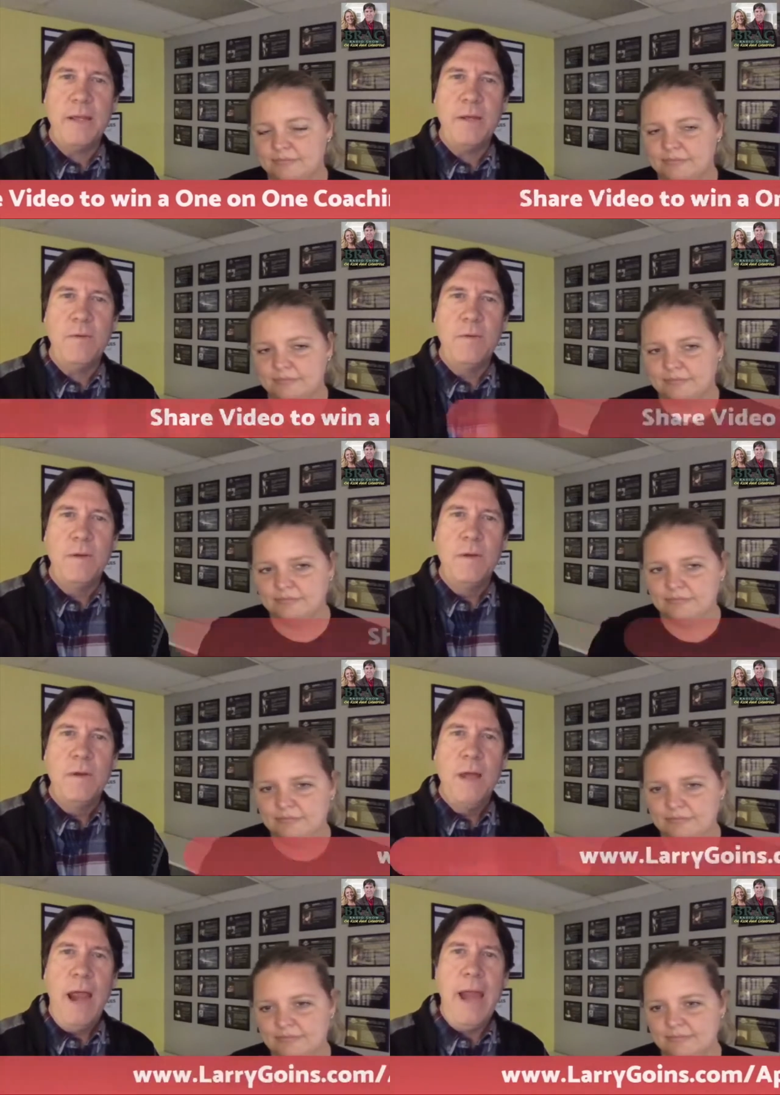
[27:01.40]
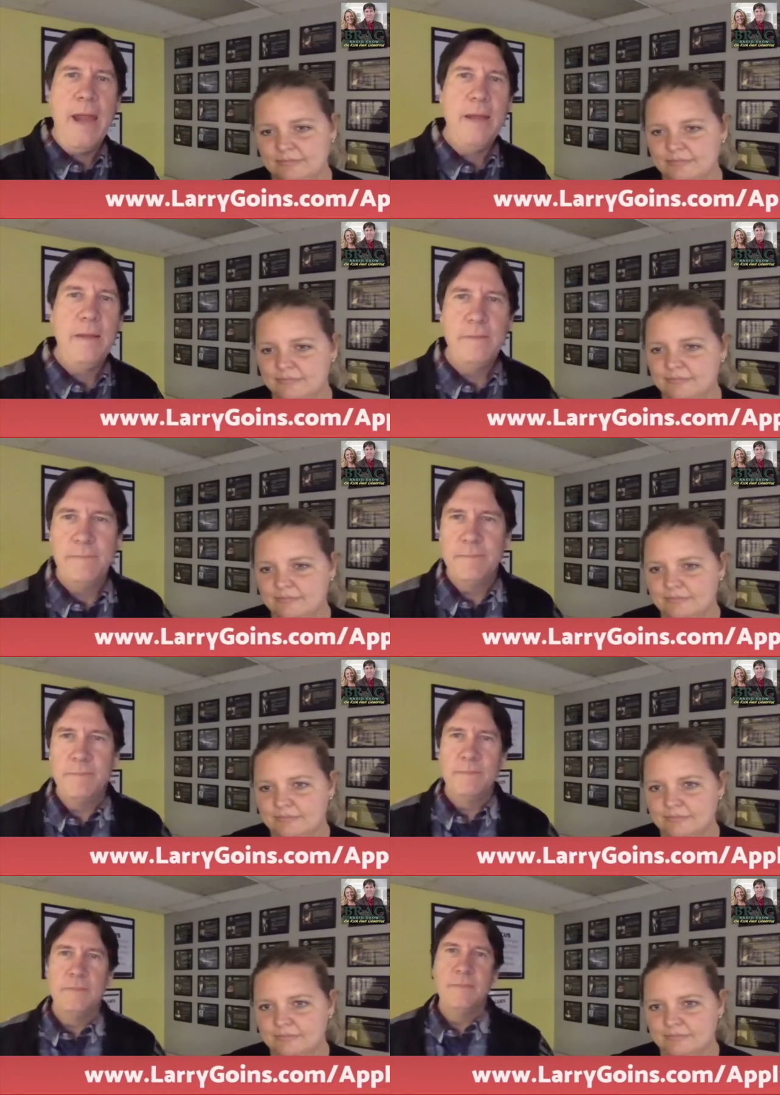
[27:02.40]
Speaker 1: you. And
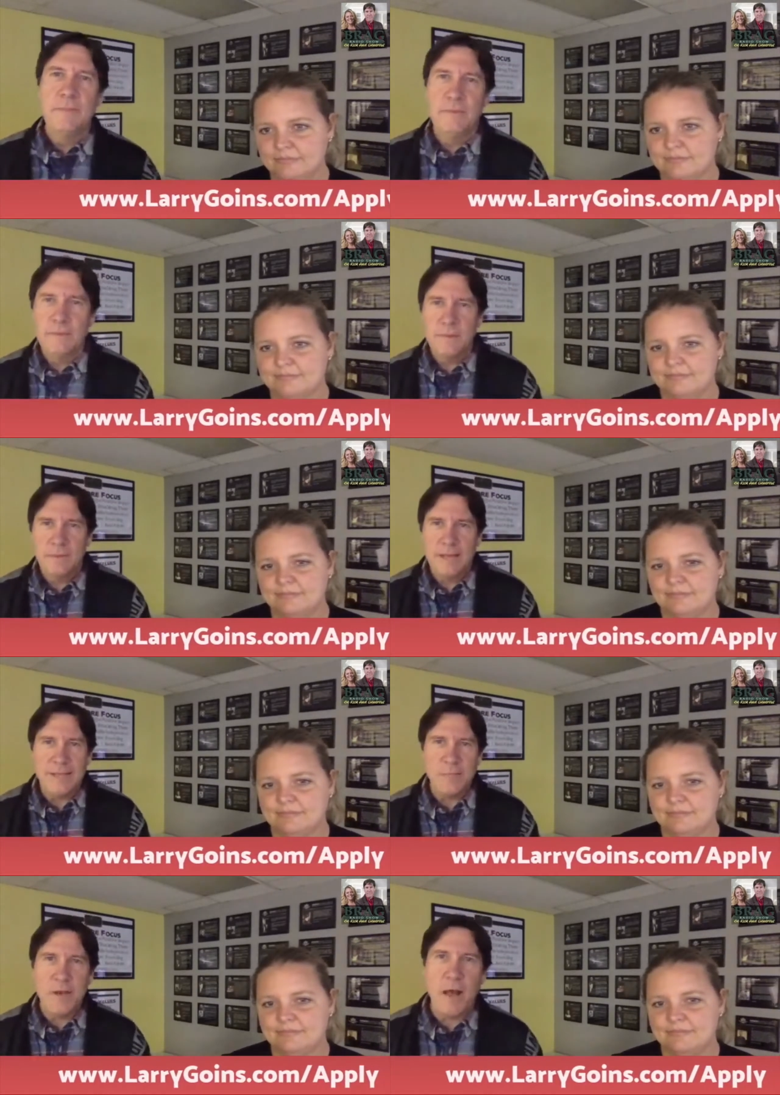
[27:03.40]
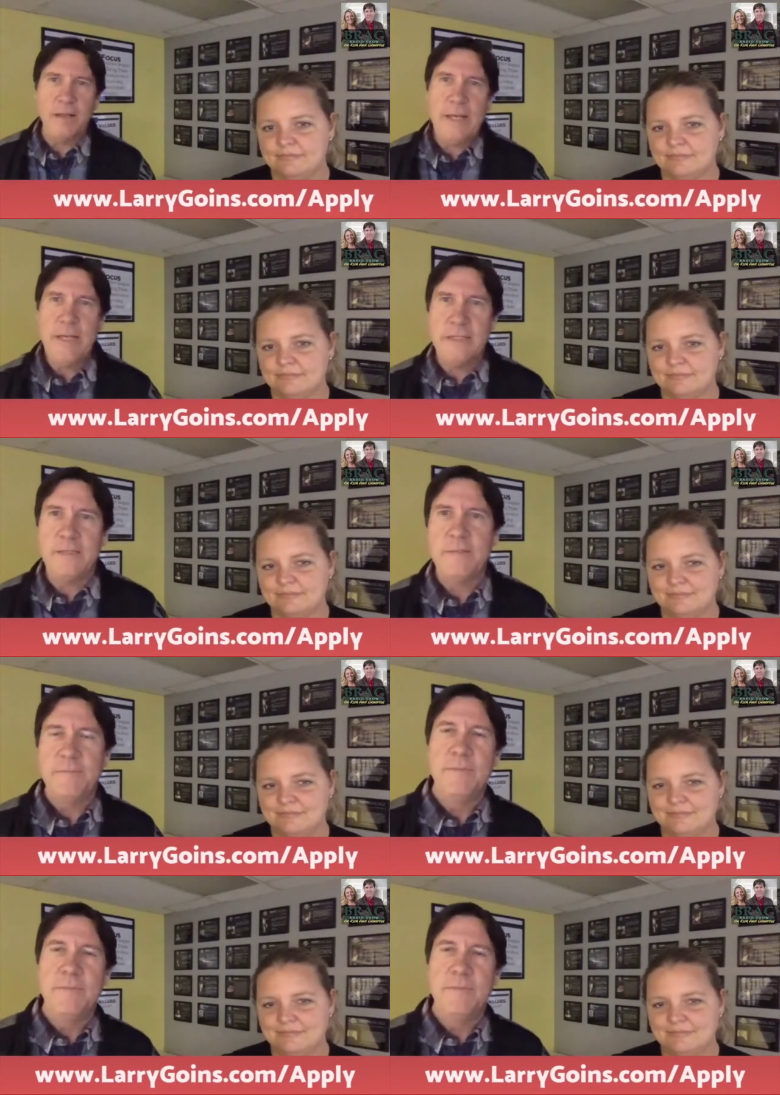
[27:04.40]
last but not least,